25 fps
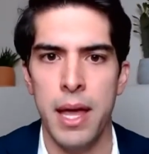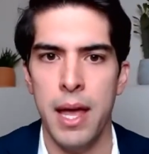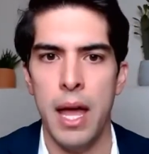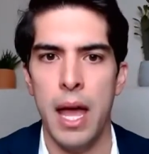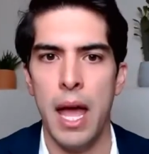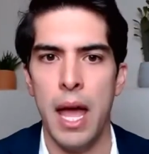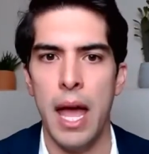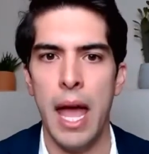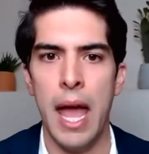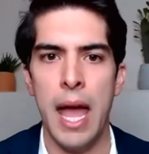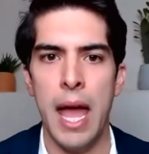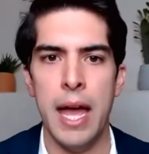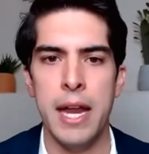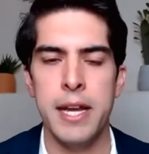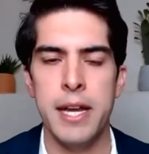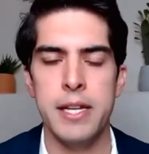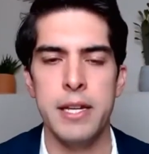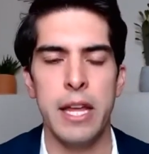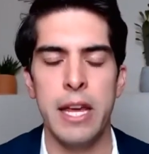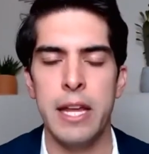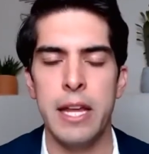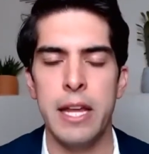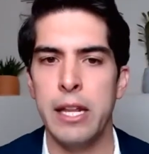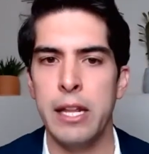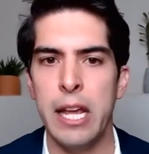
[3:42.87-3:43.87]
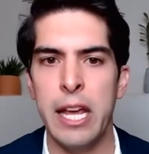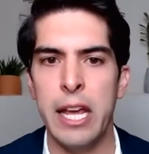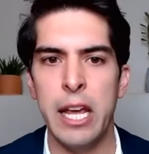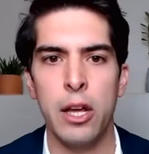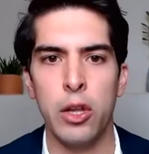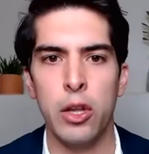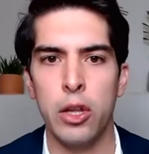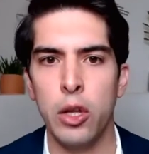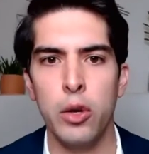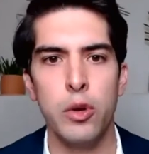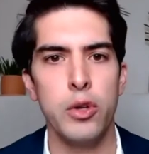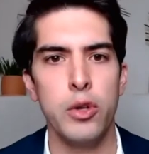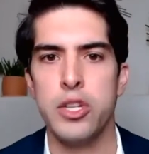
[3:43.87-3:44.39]
And that
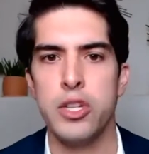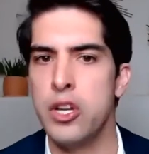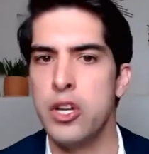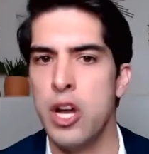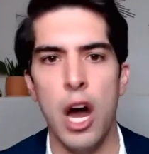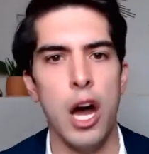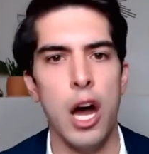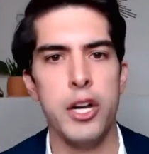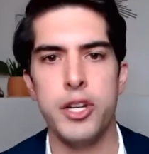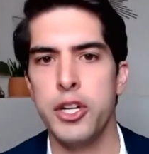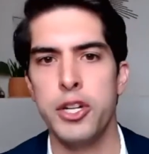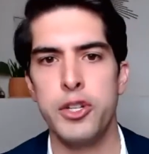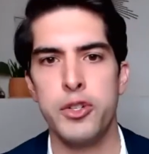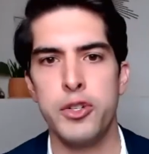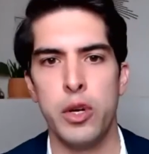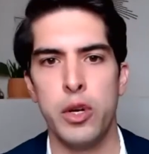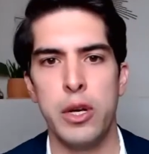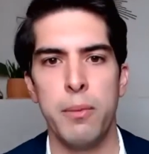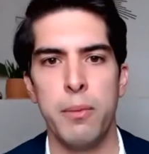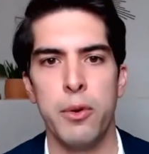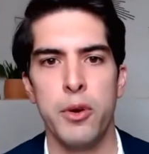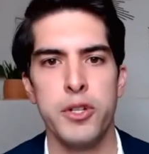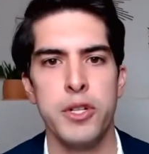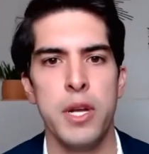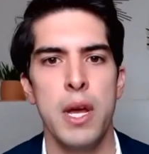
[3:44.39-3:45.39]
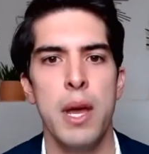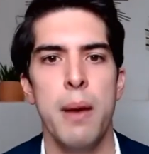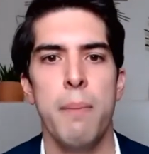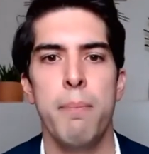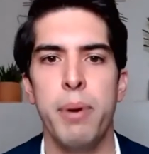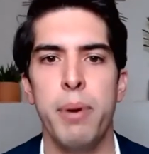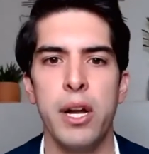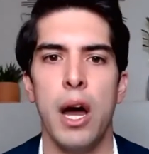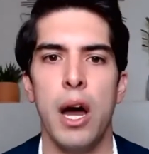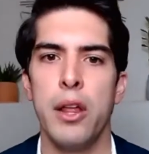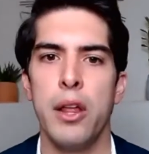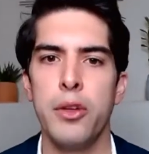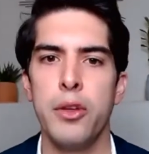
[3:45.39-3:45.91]
includes not just Dreamers, but
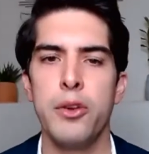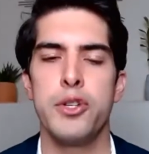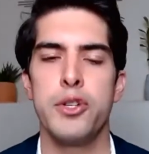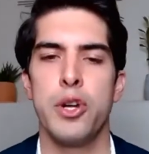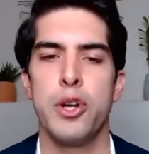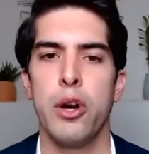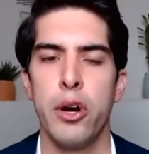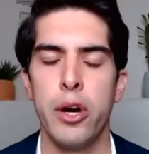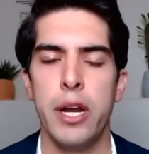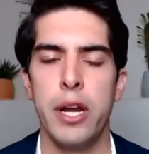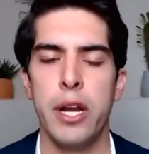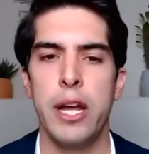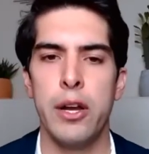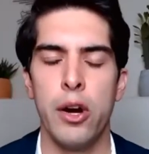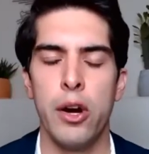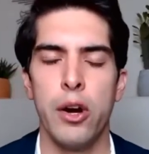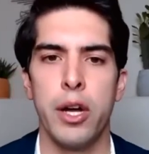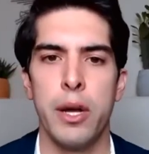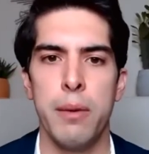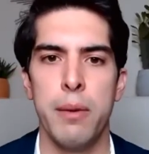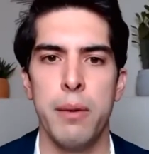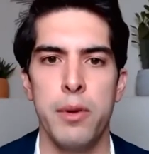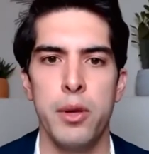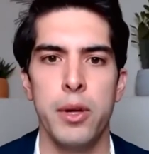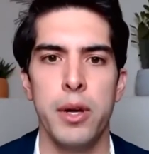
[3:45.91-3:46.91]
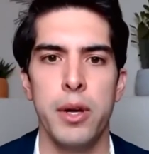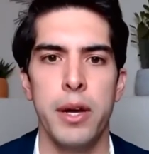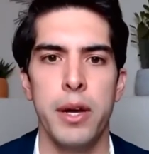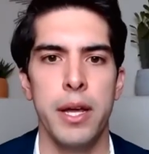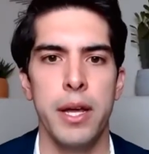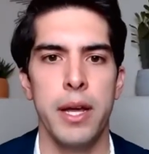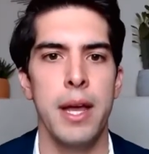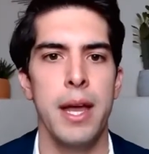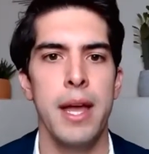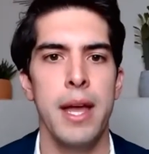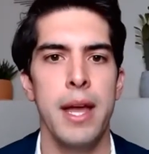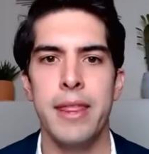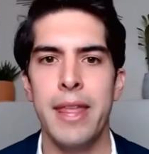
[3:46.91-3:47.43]
others are in our community.
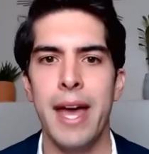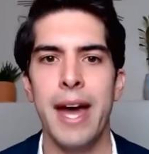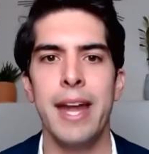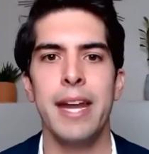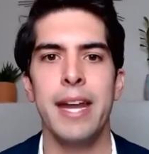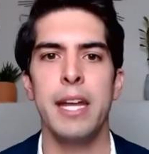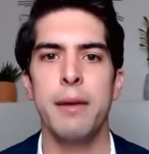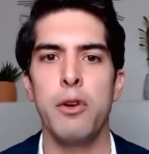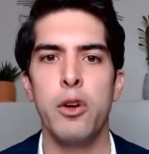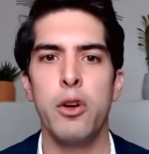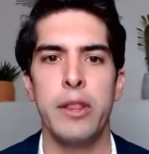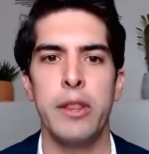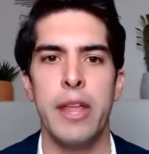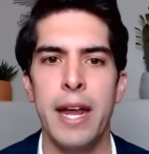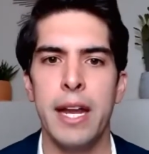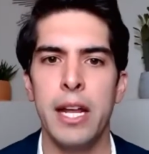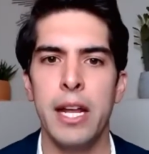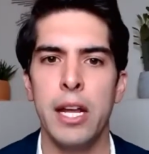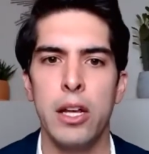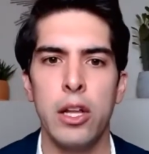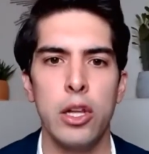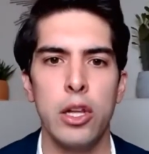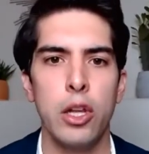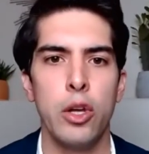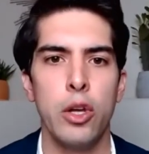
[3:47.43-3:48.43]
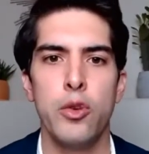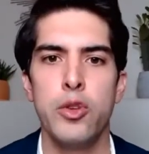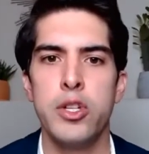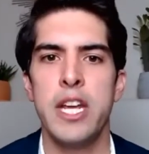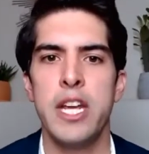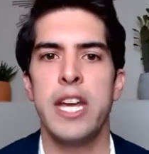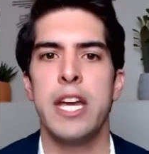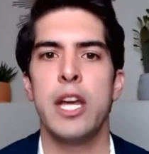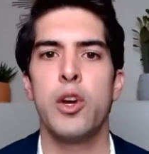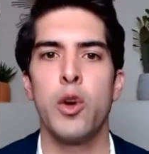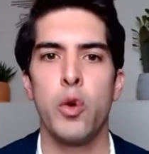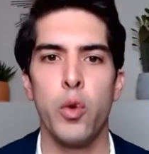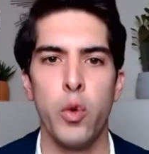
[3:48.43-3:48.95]
That includes
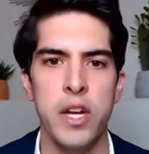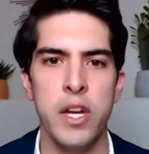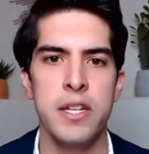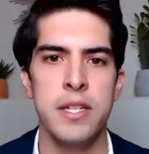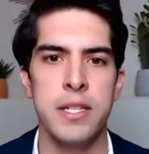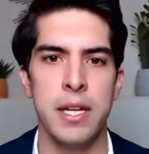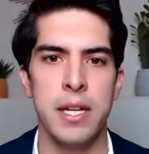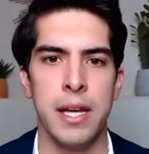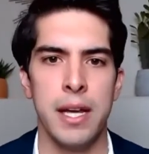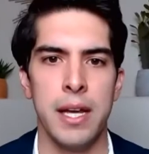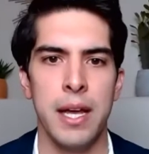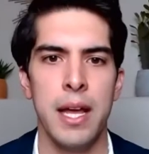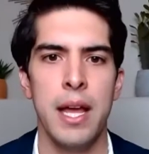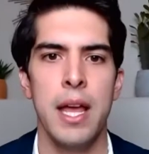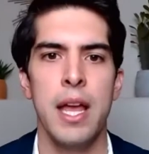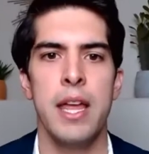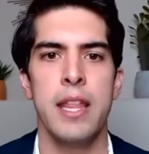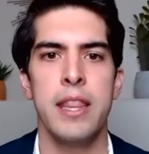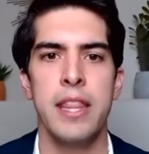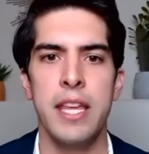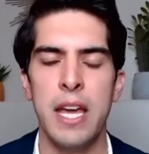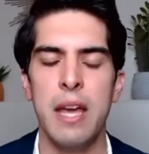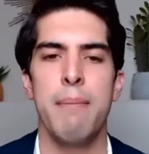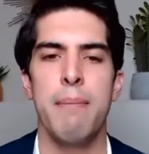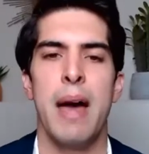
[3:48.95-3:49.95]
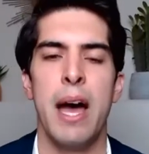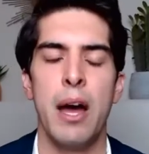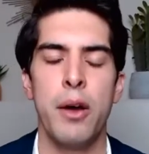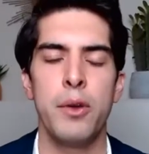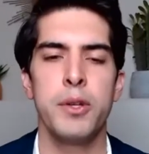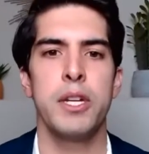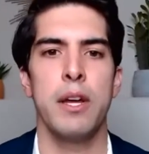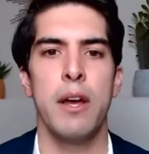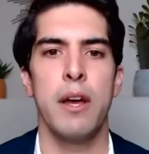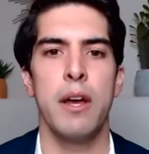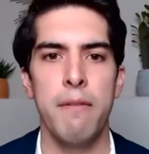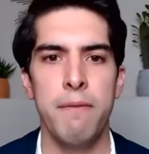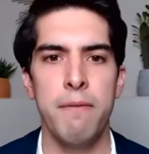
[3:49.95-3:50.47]
increasing the amount
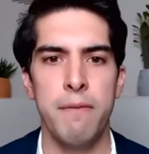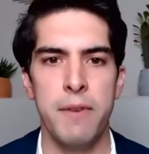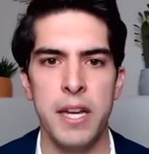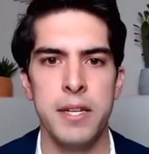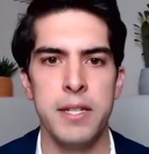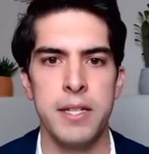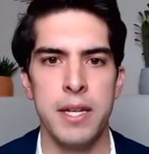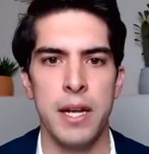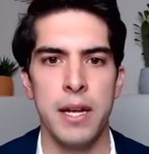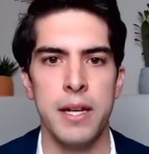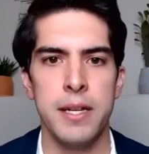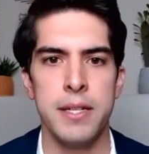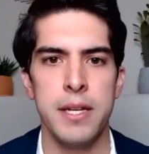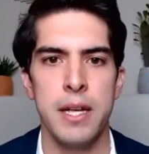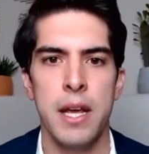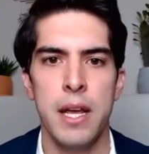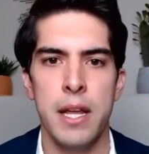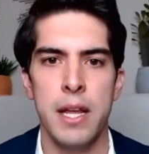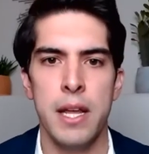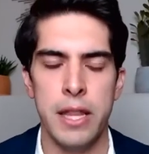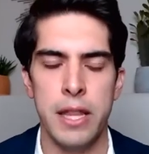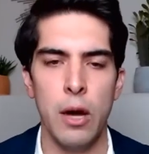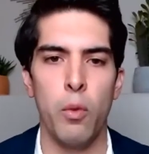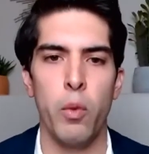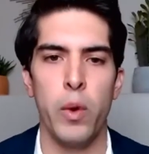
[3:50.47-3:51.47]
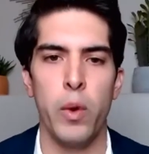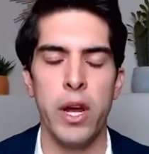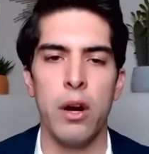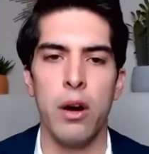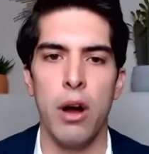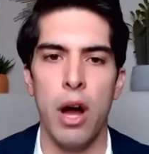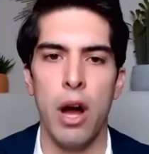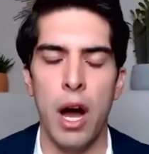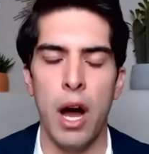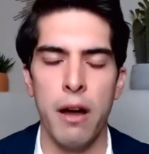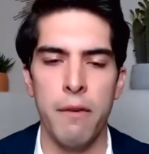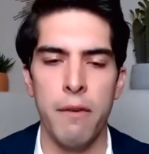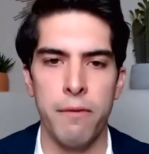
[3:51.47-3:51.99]
of visas that we are
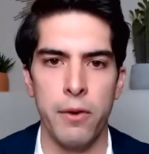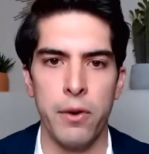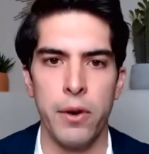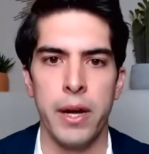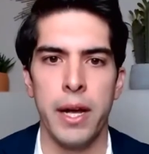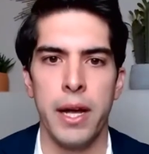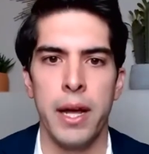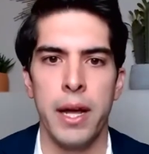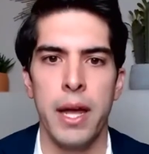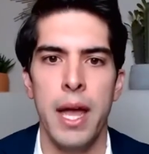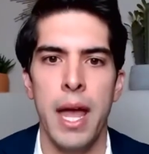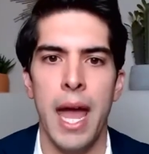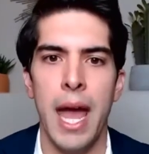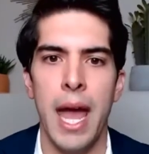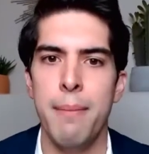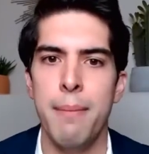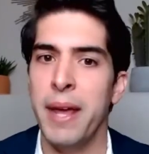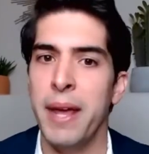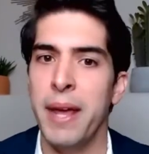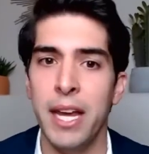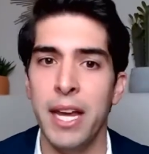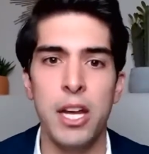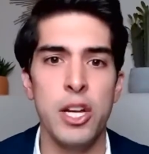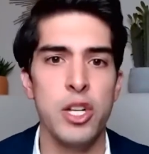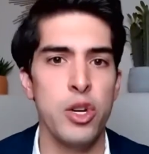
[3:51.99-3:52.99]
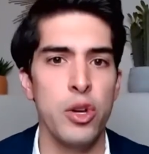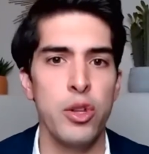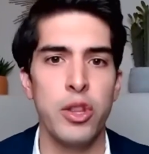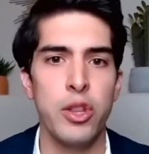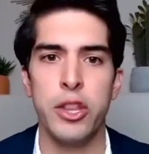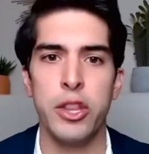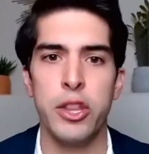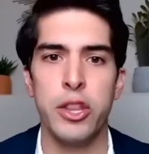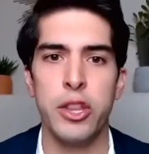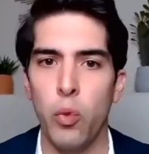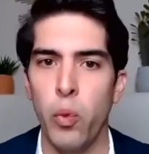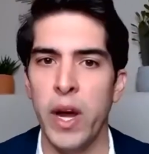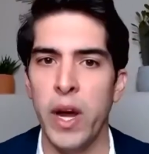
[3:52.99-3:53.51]
offering and making sure that
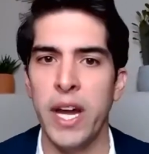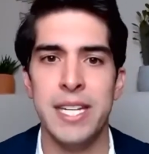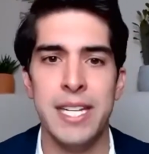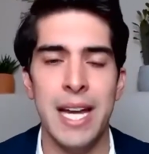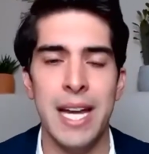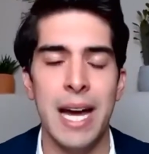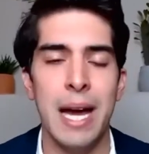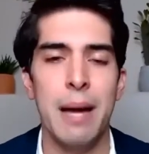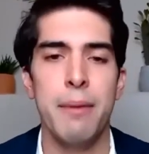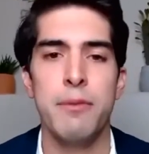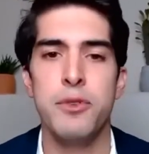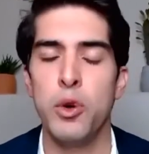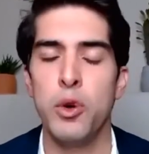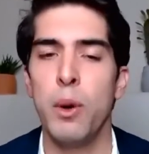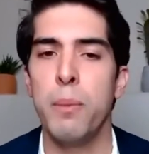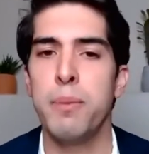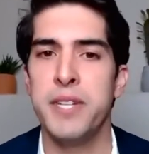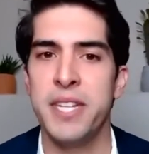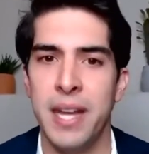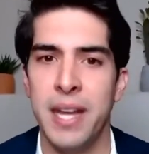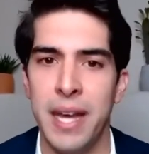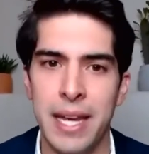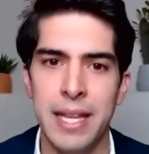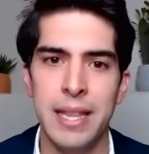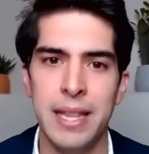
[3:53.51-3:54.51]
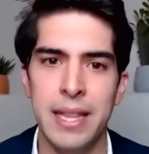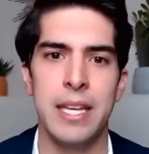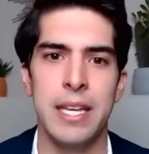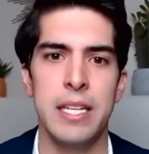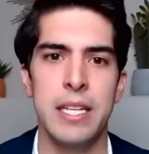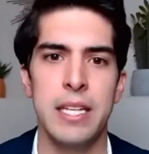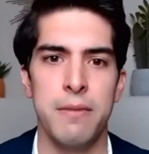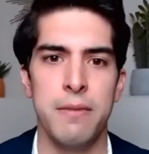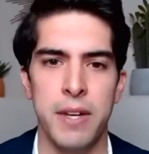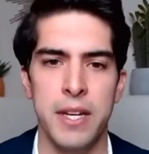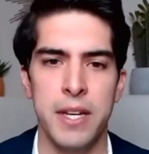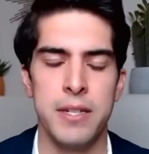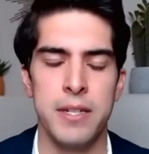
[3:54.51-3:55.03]
the wait time to obtain these
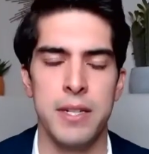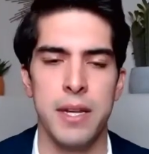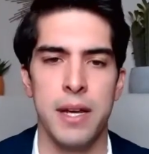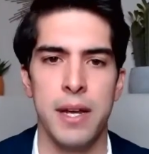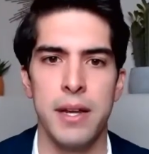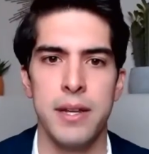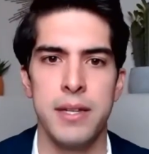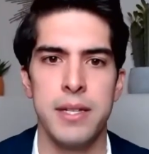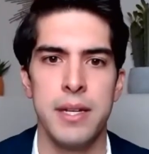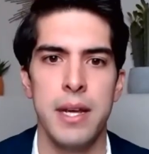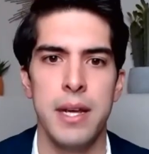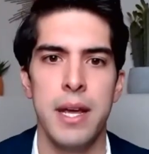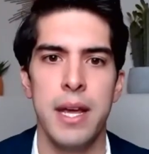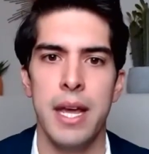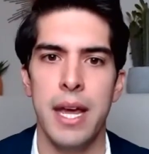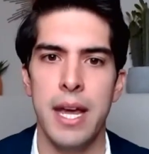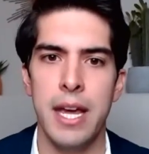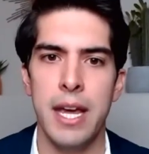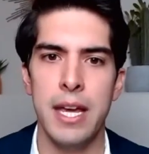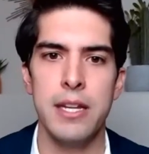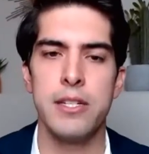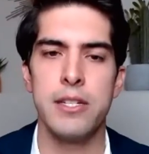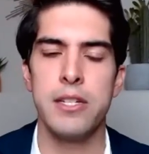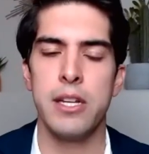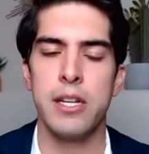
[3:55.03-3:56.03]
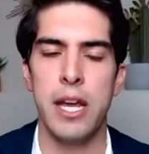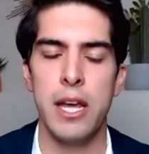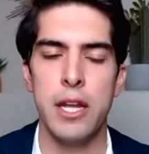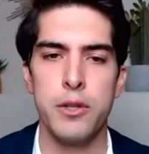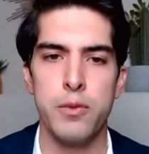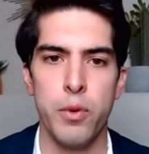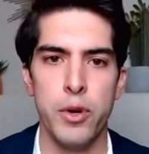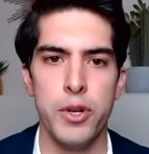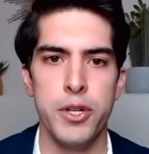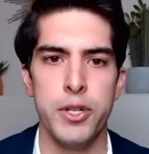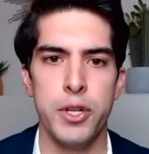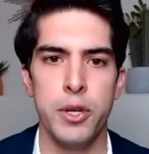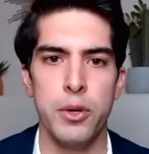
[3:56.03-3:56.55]
visas is
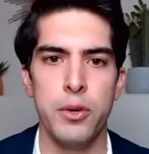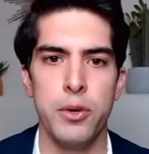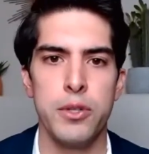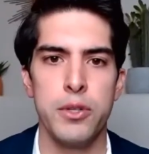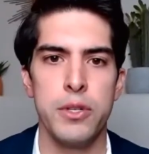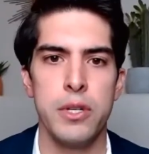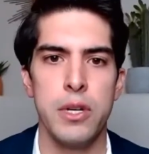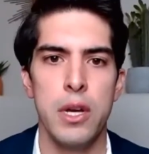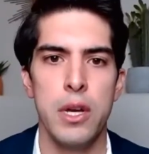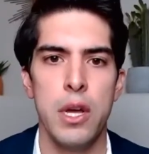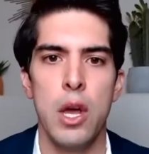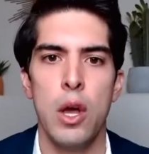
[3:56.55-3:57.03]
reduced.